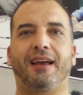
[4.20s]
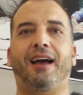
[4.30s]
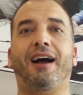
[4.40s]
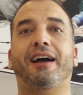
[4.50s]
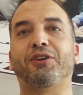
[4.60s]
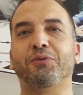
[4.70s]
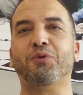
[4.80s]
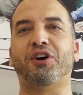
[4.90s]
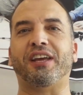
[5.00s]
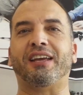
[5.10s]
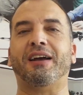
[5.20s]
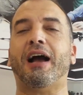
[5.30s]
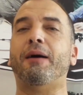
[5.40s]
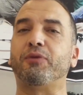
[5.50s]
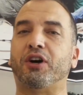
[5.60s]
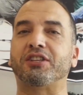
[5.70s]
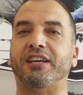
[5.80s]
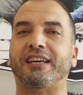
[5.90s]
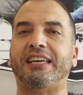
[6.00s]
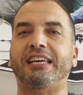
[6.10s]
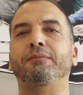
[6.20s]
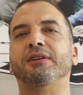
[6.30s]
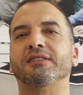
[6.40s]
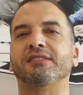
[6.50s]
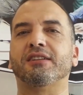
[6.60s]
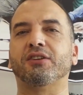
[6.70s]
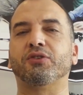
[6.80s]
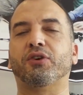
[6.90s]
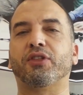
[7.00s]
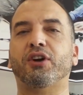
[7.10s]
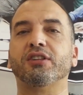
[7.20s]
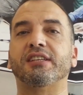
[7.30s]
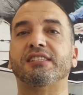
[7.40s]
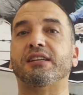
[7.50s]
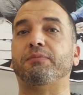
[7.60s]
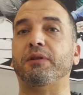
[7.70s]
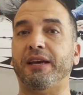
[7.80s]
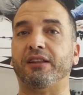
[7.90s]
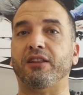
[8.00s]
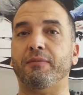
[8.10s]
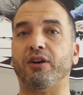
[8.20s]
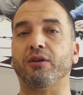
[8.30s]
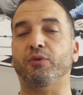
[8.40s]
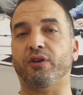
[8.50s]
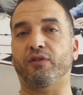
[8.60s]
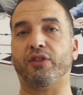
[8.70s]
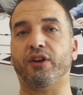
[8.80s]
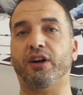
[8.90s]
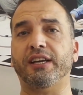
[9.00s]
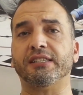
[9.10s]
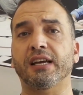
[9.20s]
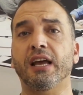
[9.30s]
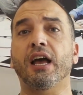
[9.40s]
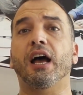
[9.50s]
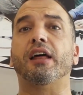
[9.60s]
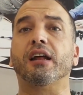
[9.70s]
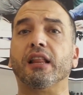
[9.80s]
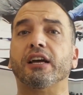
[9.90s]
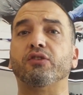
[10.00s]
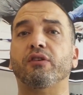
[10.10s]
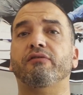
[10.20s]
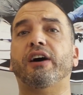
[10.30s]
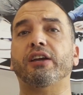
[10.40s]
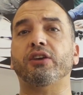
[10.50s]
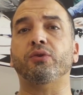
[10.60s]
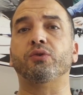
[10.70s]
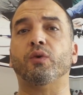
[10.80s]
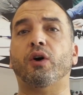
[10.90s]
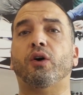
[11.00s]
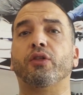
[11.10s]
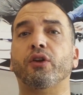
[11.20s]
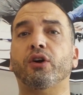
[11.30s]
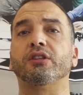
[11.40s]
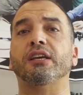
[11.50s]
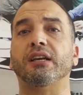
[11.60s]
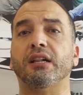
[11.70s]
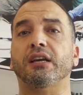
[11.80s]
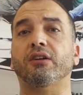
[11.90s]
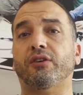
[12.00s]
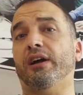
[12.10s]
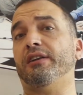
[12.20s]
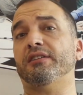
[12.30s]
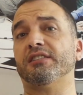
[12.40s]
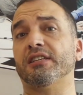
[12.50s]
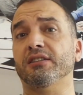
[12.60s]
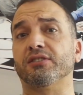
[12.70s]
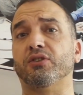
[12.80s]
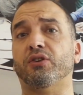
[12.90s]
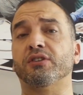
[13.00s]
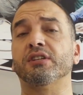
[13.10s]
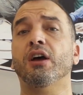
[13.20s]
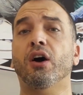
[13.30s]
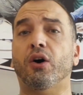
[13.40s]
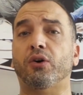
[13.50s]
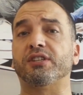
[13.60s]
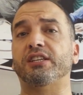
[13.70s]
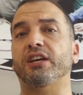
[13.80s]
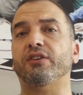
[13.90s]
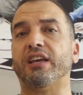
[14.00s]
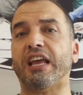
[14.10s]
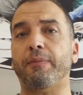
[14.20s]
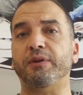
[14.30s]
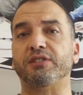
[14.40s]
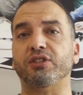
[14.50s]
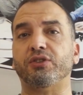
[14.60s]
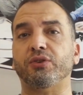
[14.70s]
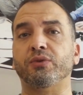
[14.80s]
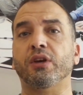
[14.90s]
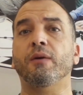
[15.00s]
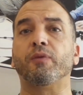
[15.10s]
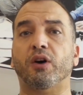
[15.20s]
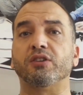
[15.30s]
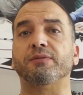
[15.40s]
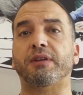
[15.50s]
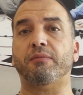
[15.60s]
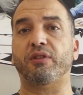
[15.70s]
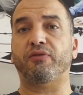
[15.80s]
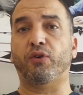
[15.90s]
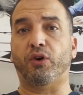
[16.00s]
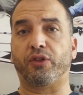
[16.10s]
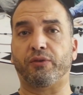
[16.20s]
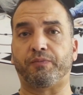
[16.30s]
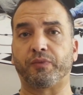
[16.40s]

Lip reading: Hi, good morning. I'm Dr. Hakim, consultant orthodontist, diplomate in the American Board of Orthodontics, and I'd like to invite you to our Orthodontic Clear Aligner Skills course hosted here at the CAPP Institute on September the 4th.